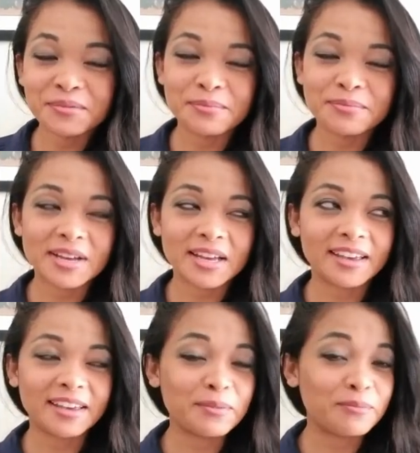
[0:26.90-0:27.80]

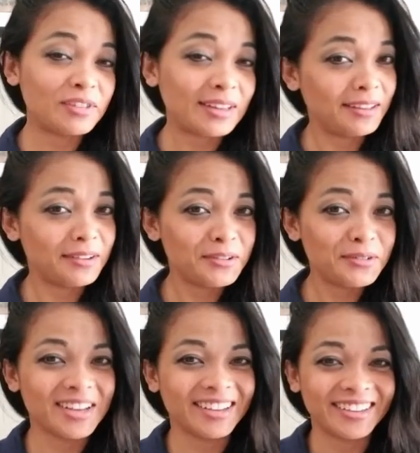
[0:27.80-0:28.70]
my video
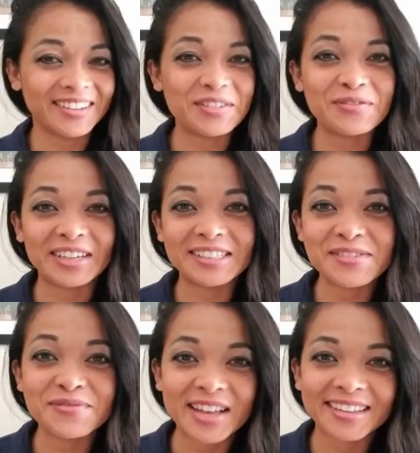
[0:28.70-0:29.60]
if you find
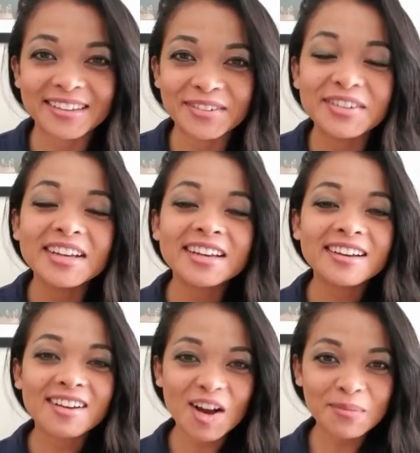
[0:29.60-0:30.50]
some value.
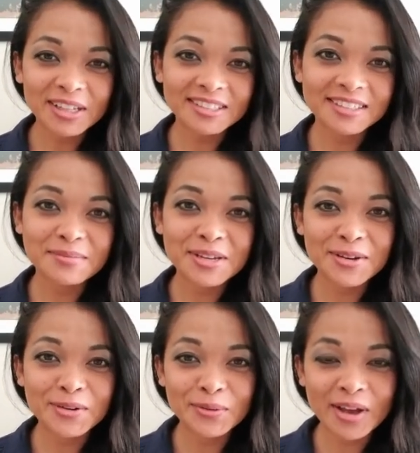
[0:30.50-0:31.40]
Comment to let me
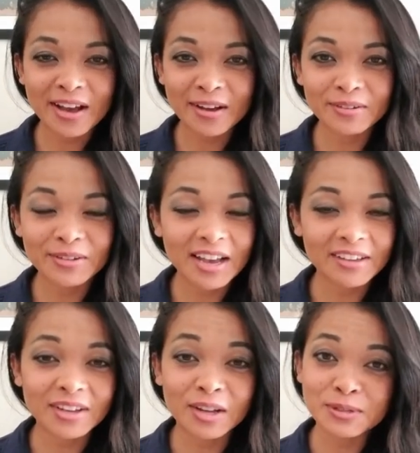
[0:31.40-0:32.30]
know how
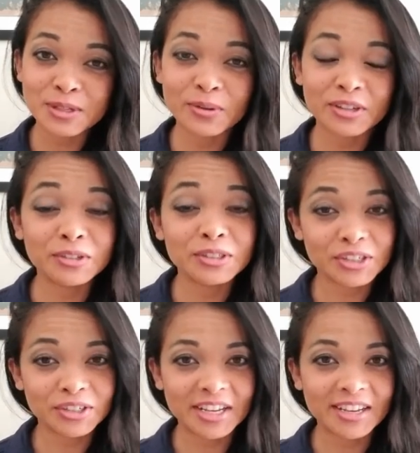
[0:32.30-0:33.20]
I've helped you on your
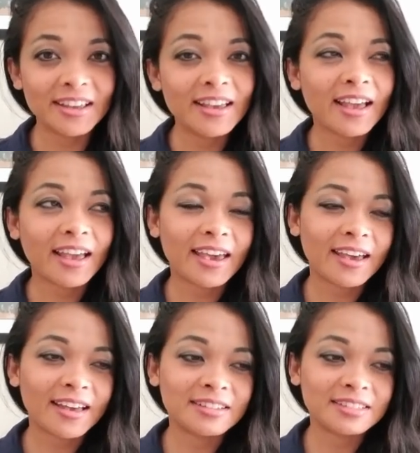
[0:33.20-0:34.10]
journey,
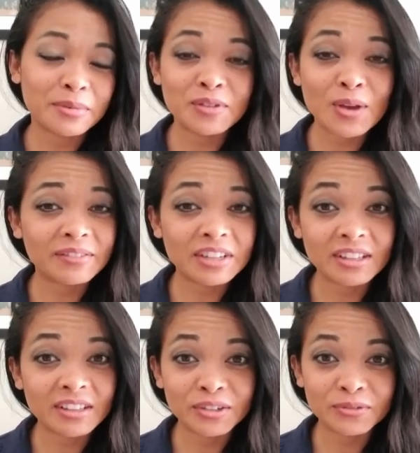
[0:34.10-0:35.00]
and if you have
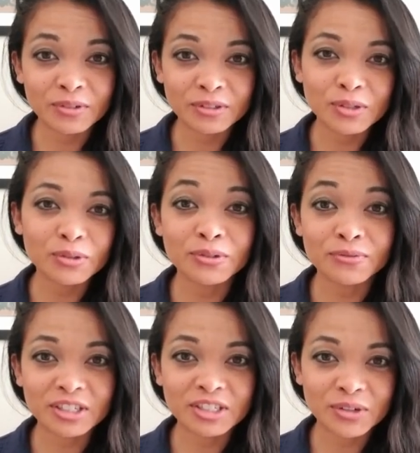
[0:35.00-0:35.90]
any other social
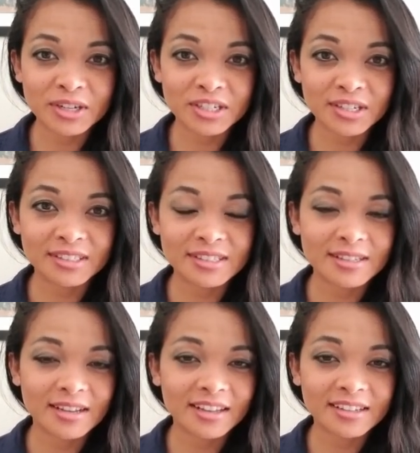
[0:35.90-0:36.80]

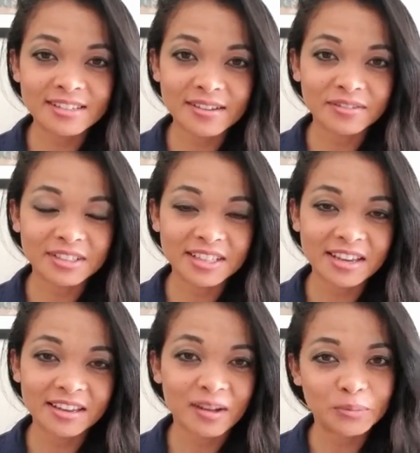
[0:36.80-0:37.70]
frustrations that I can
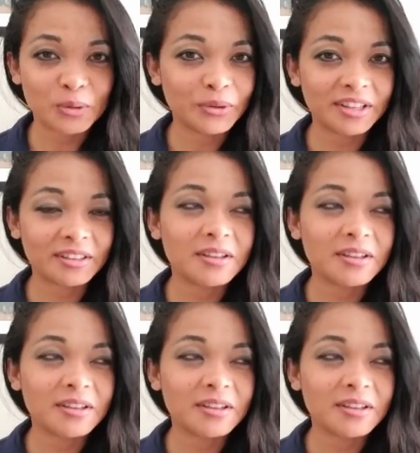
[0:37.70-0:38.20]
definitely help you with.